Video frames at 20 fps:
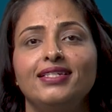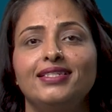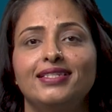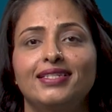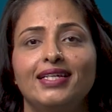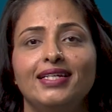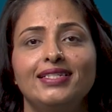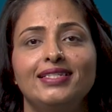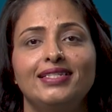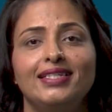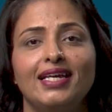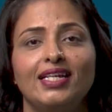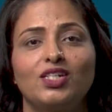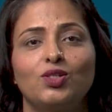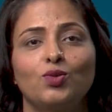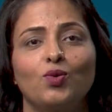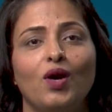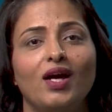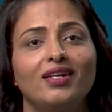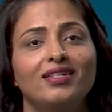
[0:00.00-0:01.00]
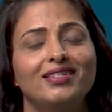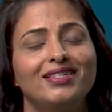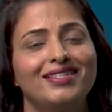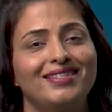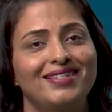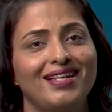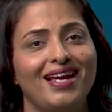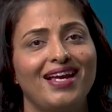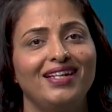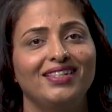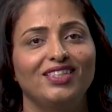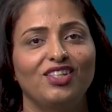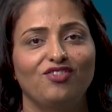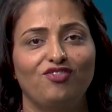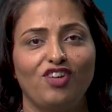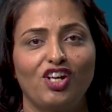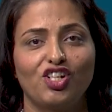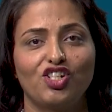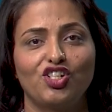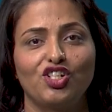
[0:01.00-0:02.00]
skill set to understand the
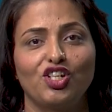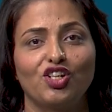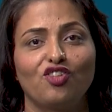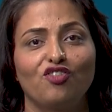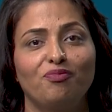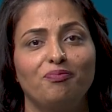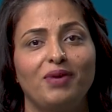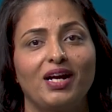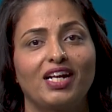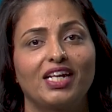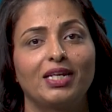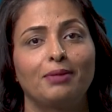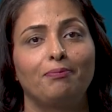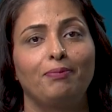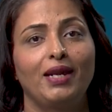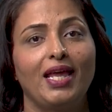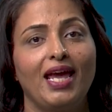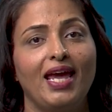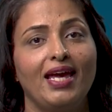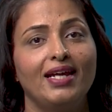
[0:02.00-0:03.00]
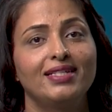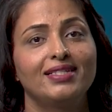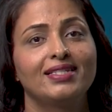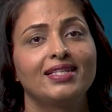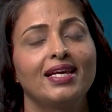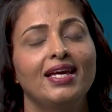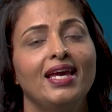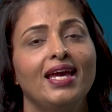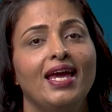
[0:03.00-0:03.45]
functioning of market players